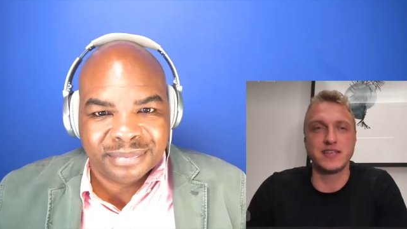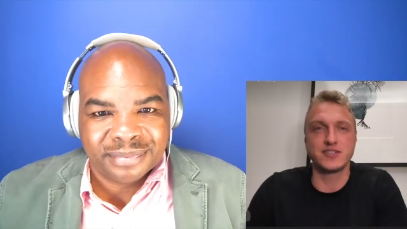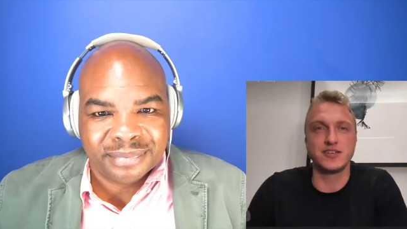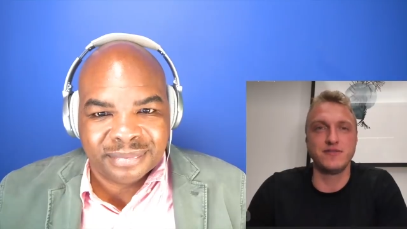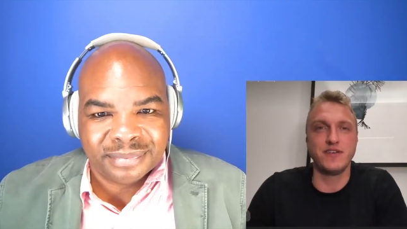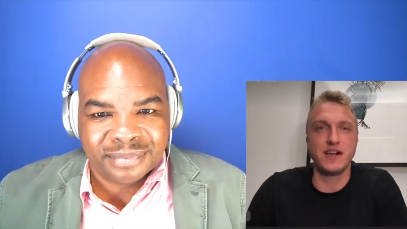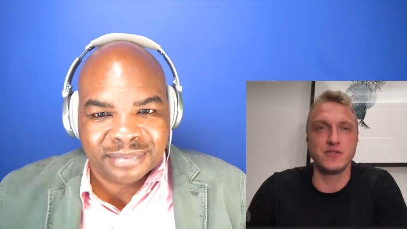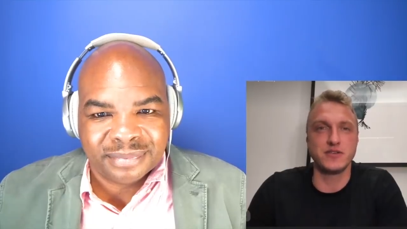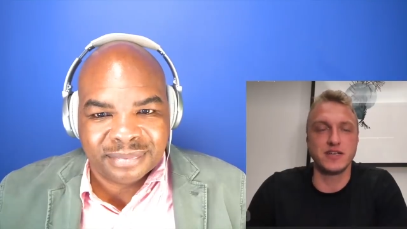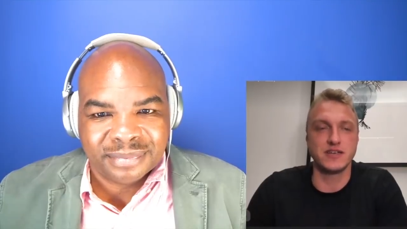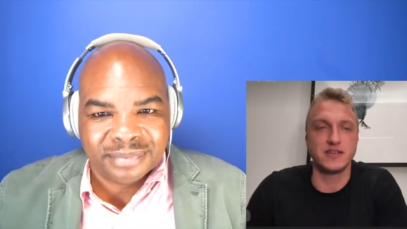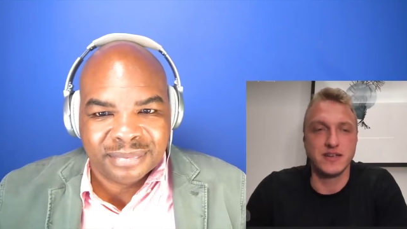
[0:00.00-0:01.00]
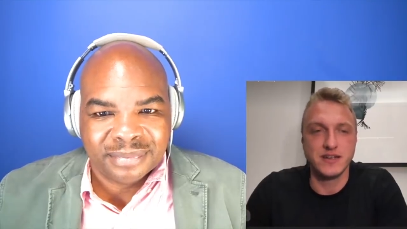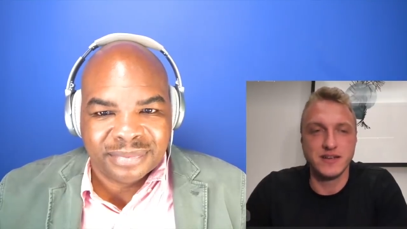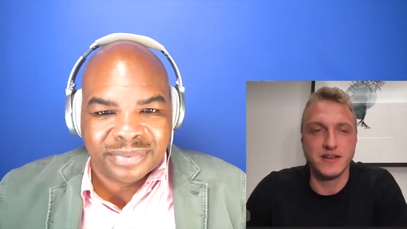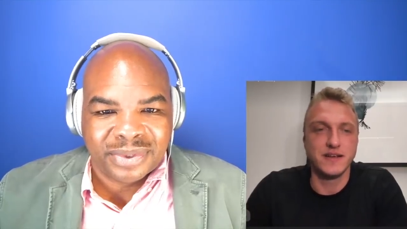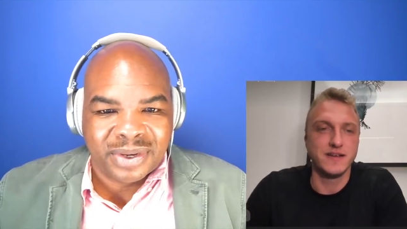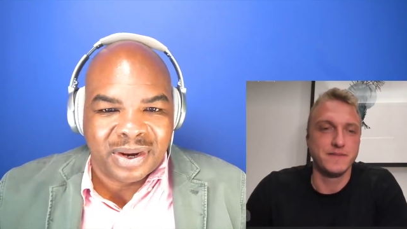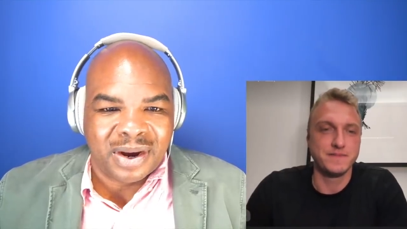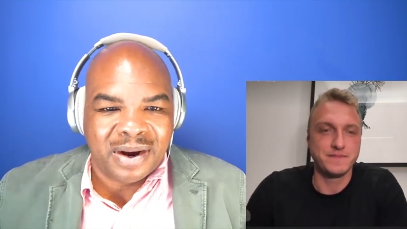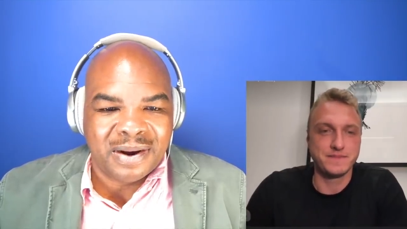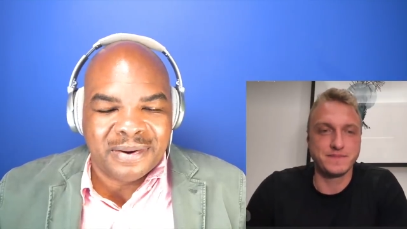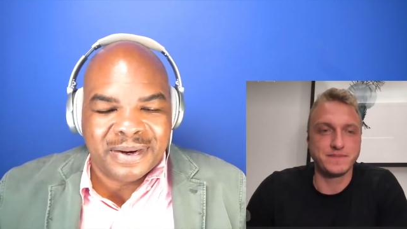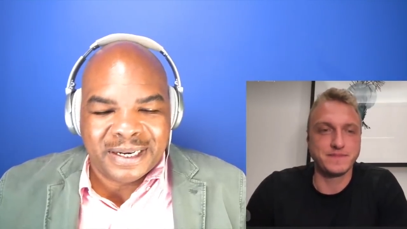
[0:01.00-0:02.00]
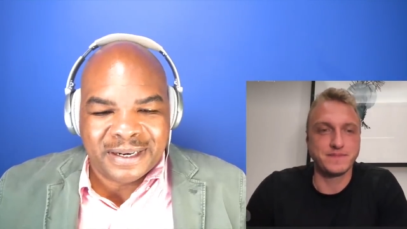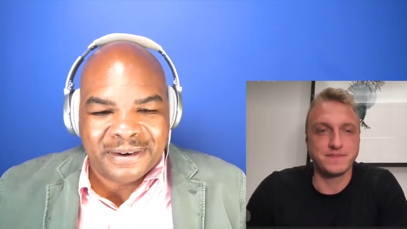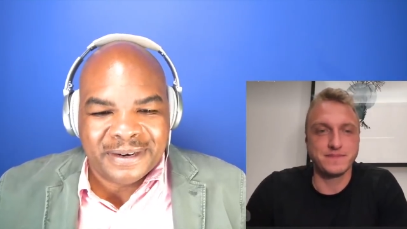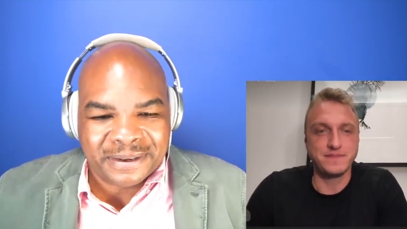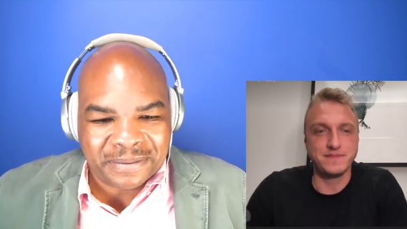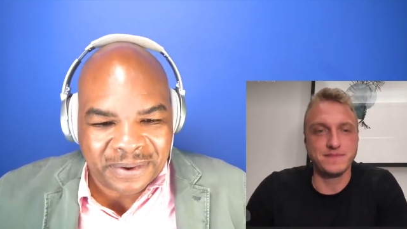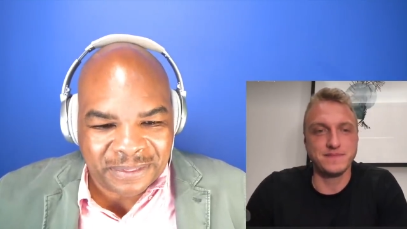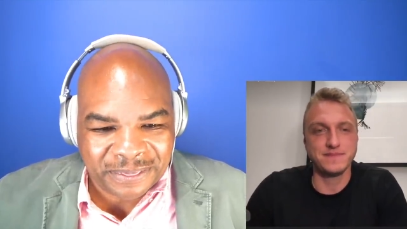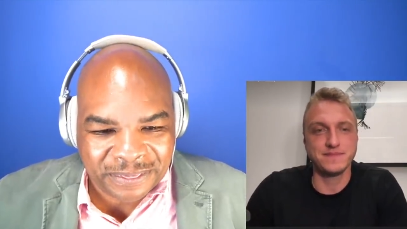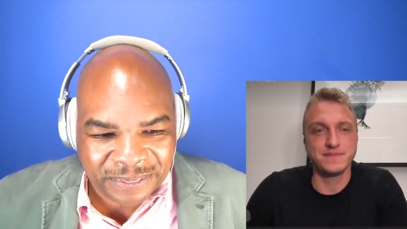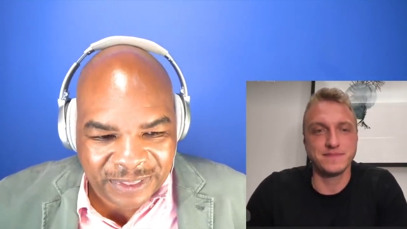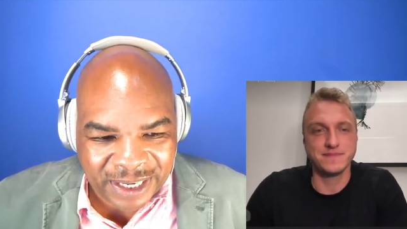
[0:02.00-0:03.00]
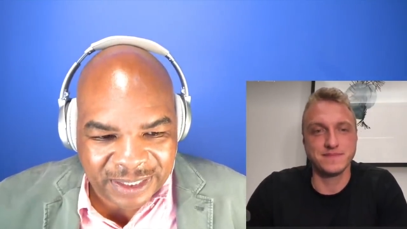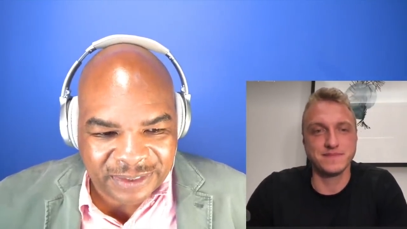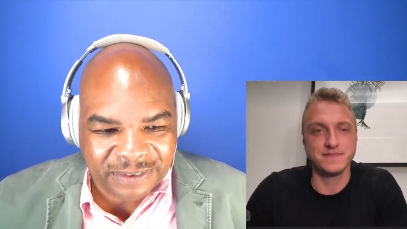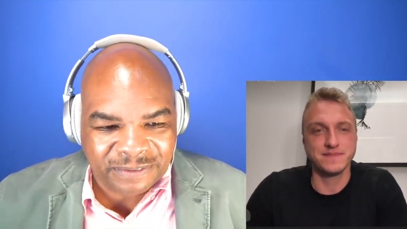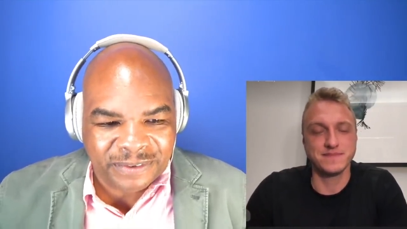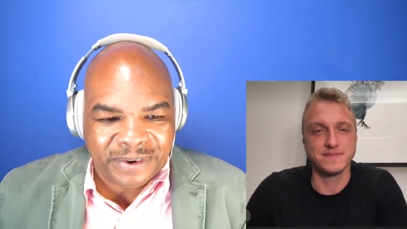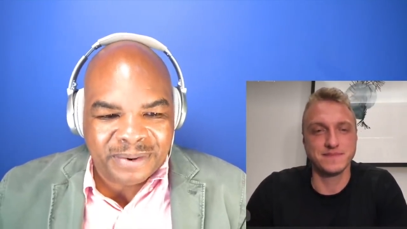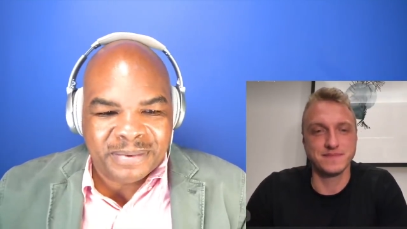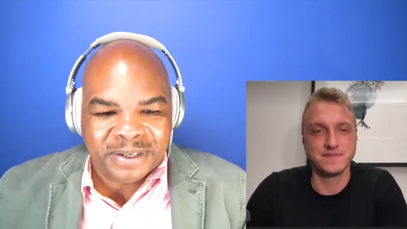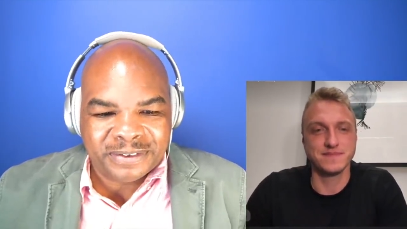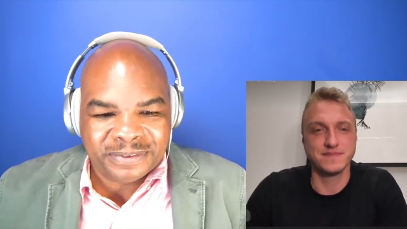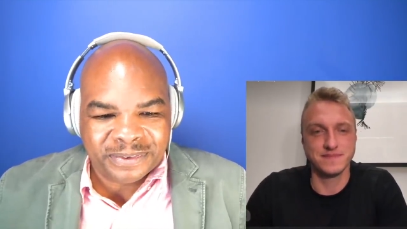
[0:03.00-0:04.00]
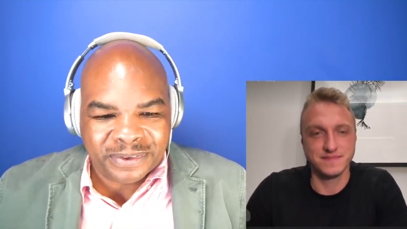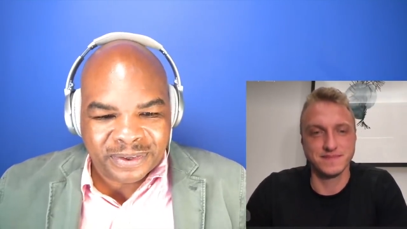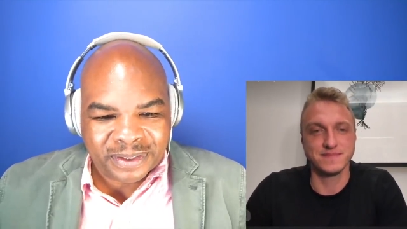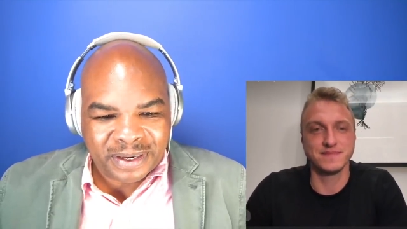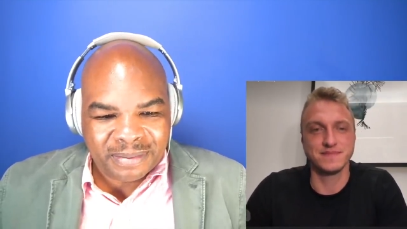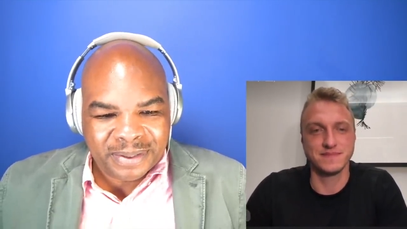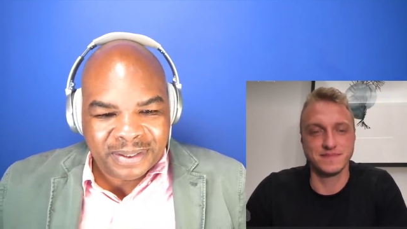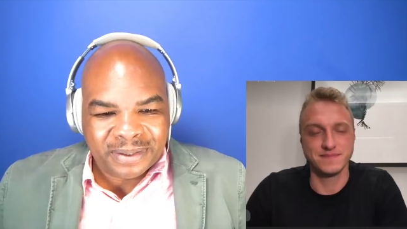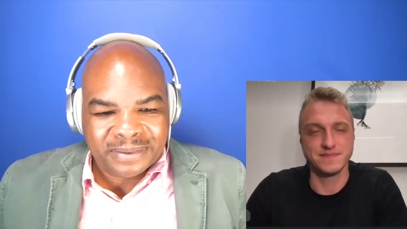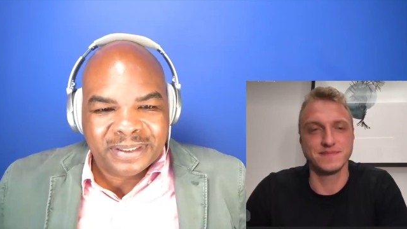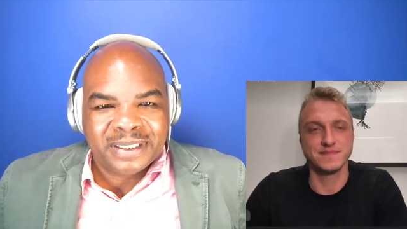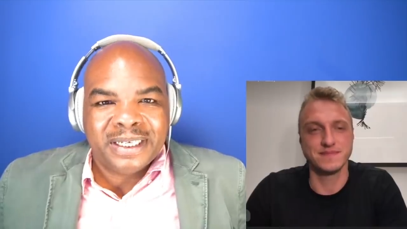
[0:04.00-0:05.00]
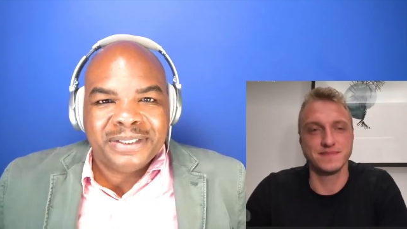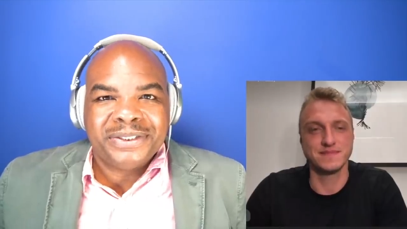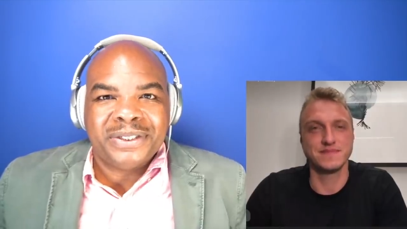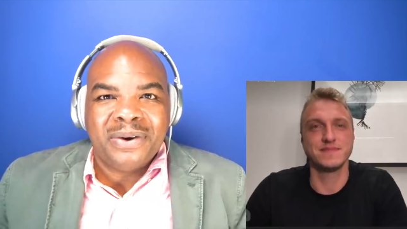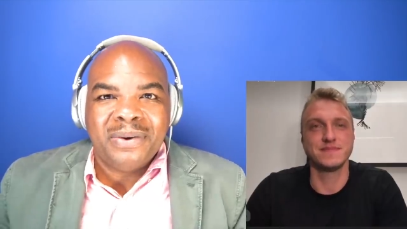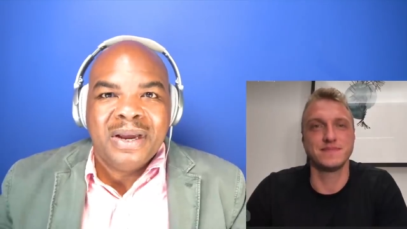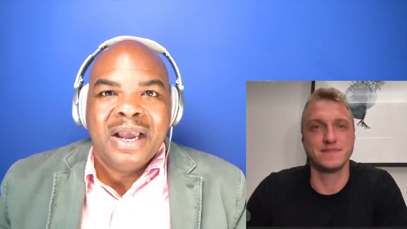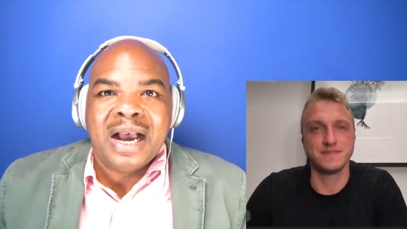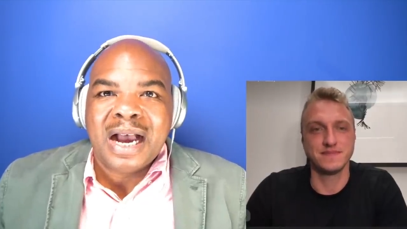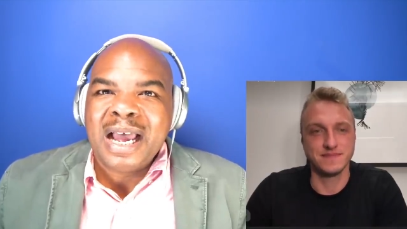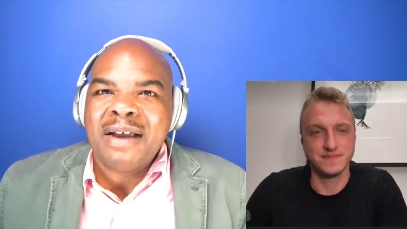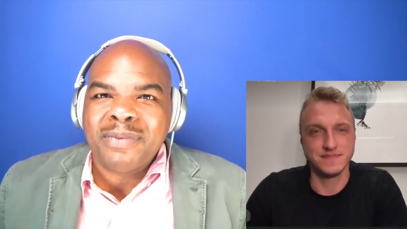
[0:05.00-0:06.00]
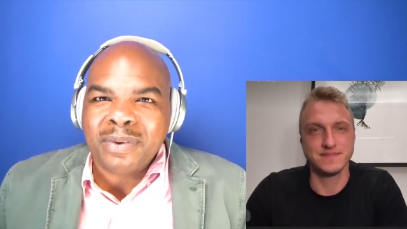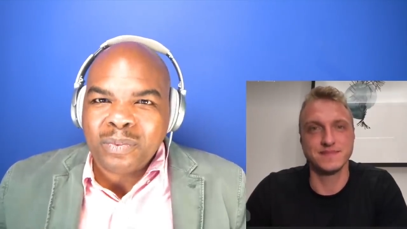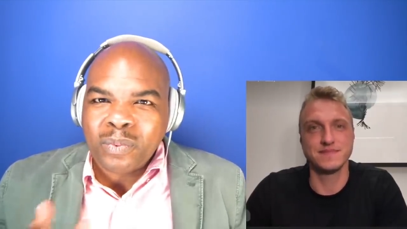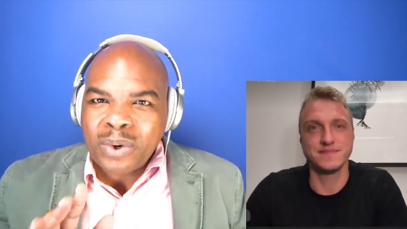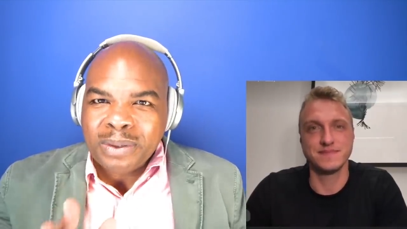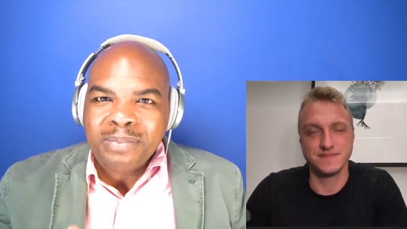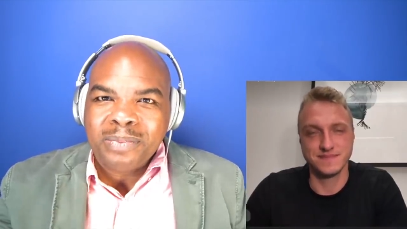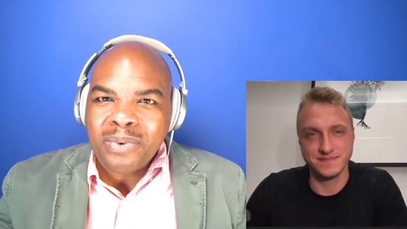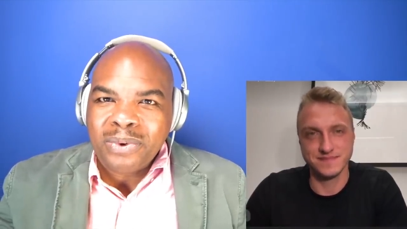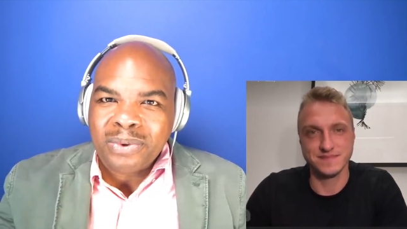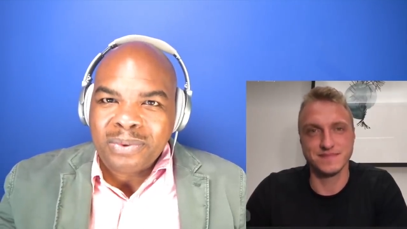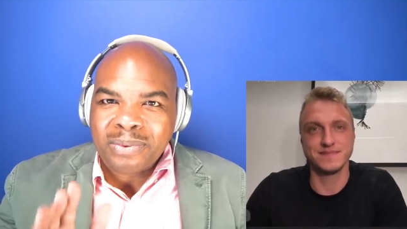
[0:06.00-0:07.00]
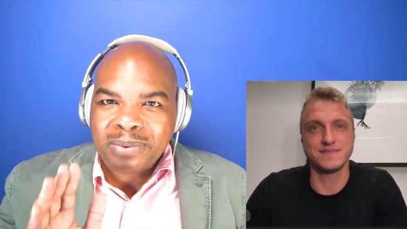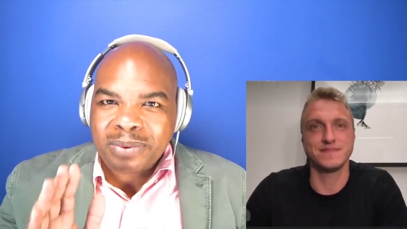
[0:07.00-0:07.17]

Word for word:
Speaker 1: is actually valued at.
Speaker 2: All right, all right. Well, thank you very much for coming on today's show. I have one more